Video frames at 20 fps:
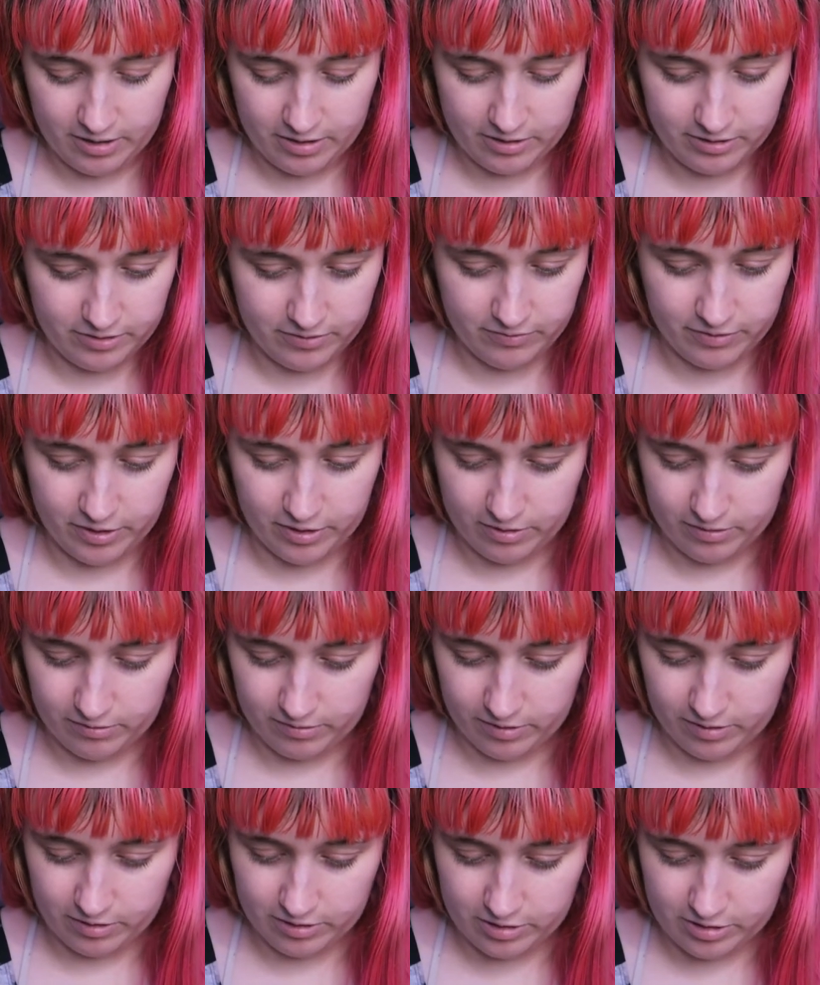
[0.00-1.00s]
I'm just feeling
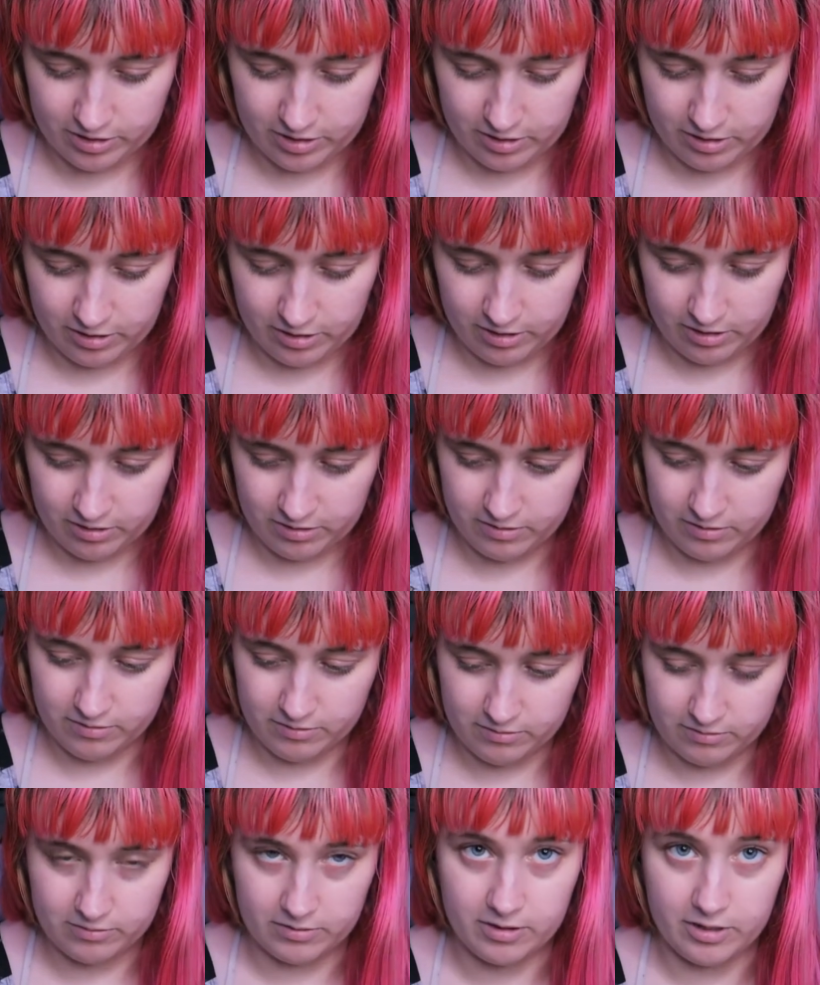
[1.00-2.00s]
really shitty.
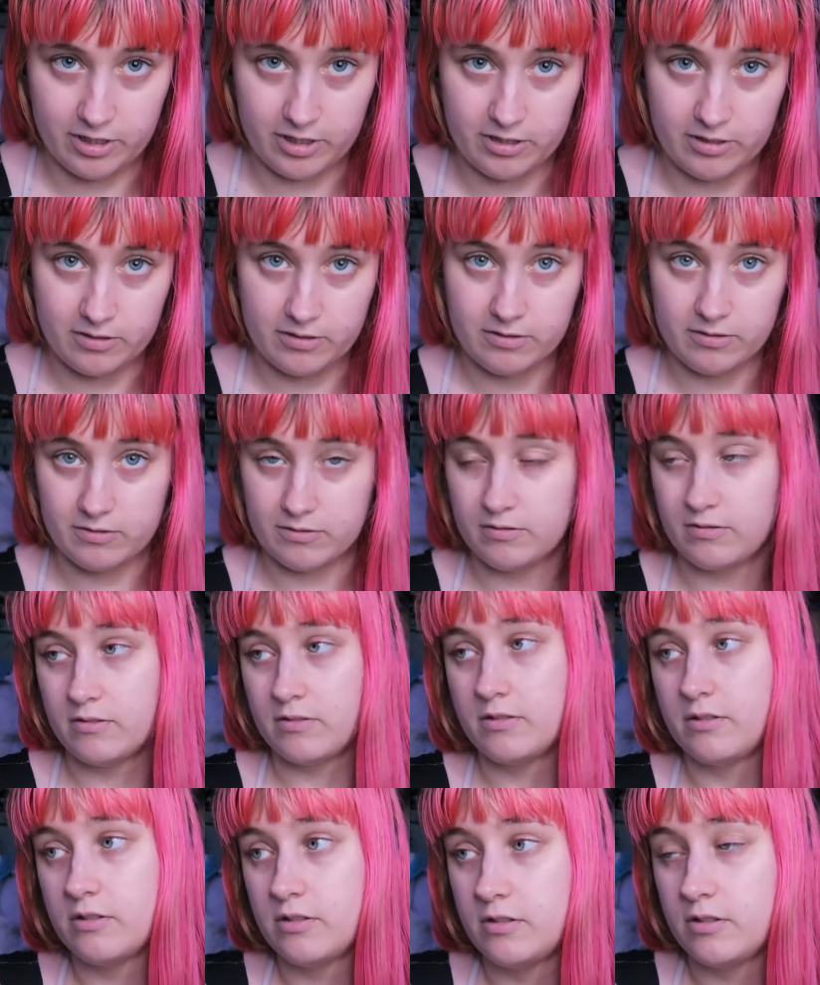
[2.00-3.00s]
Like,
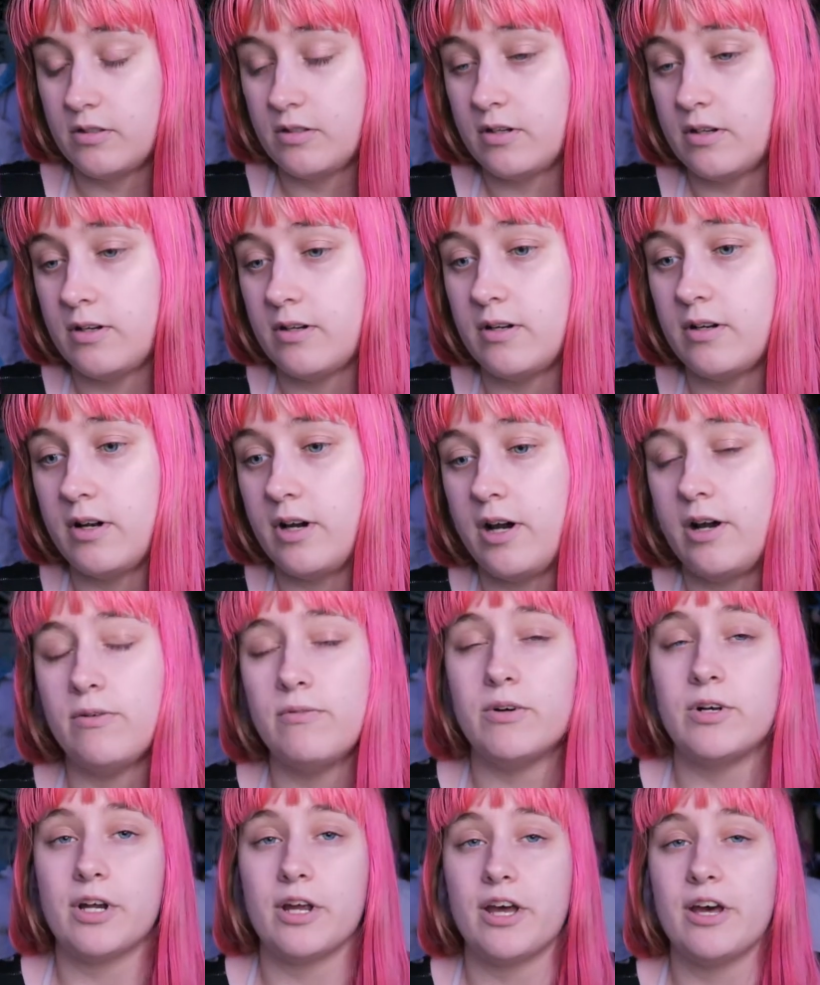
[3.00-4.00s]
I
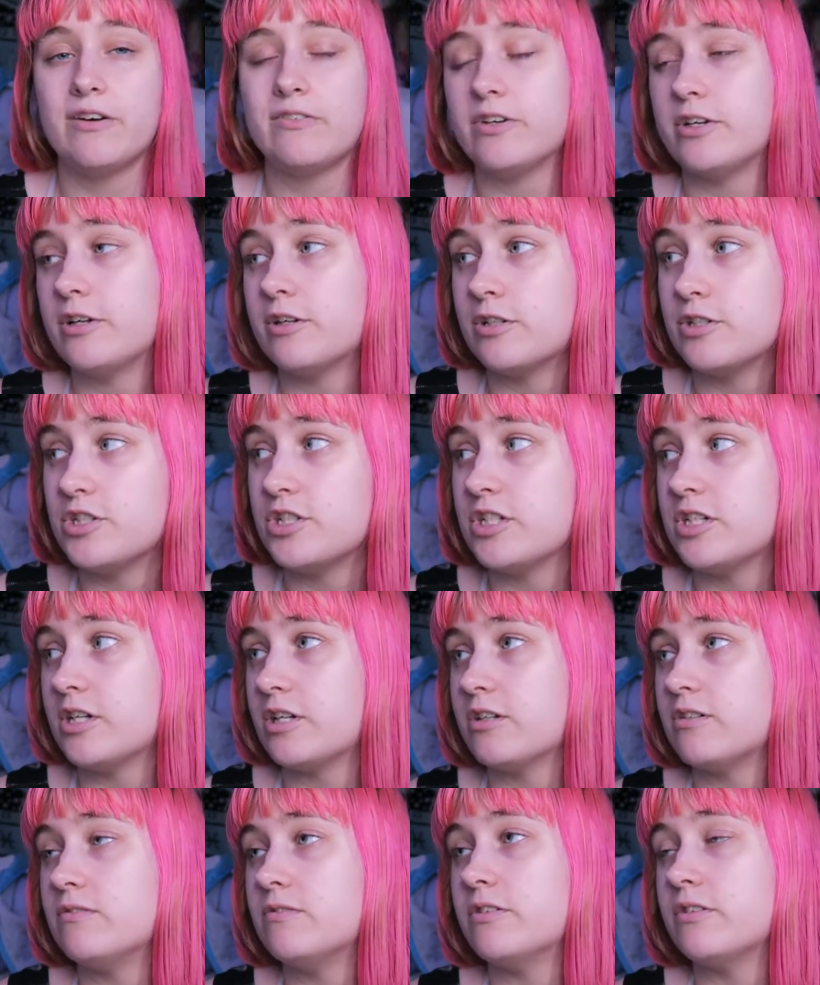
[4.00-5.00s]
want to have energy,
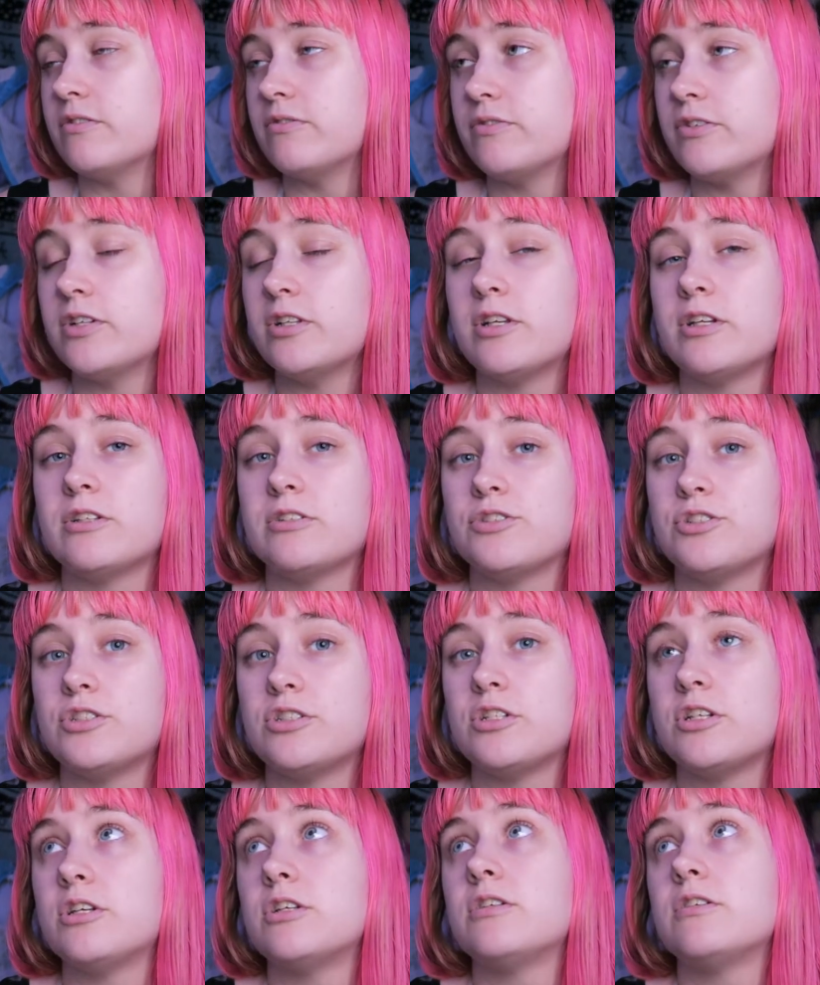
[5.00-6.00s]
I don't want to feel like
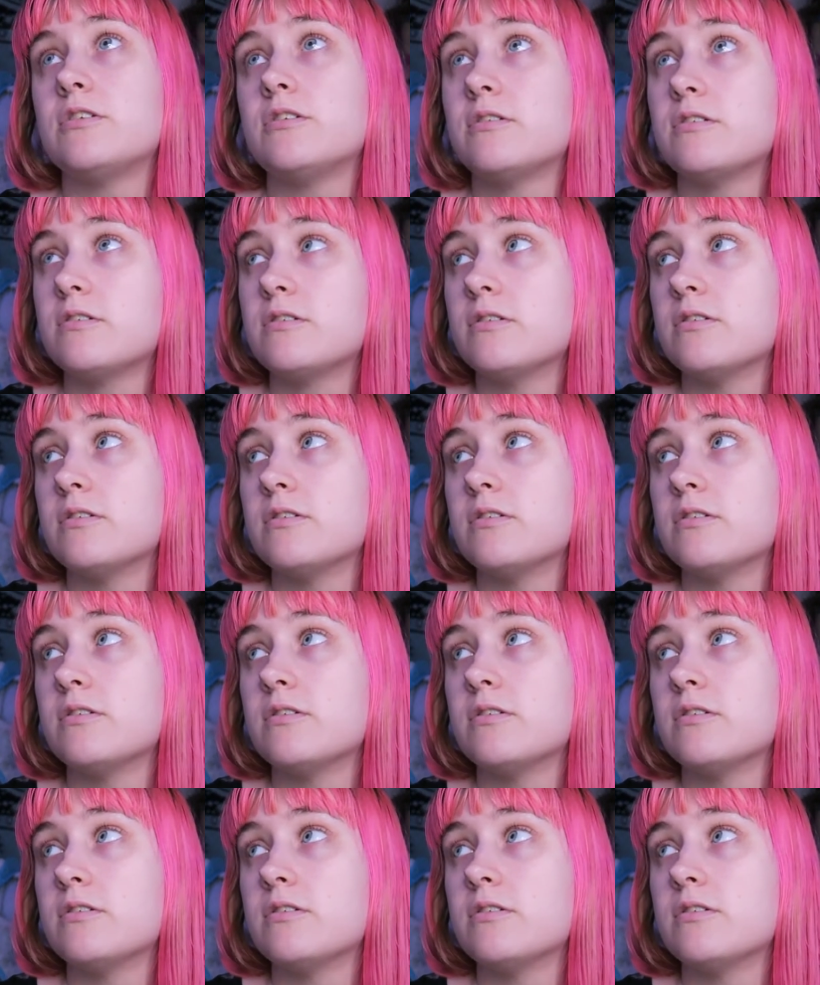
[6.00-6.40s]
shit.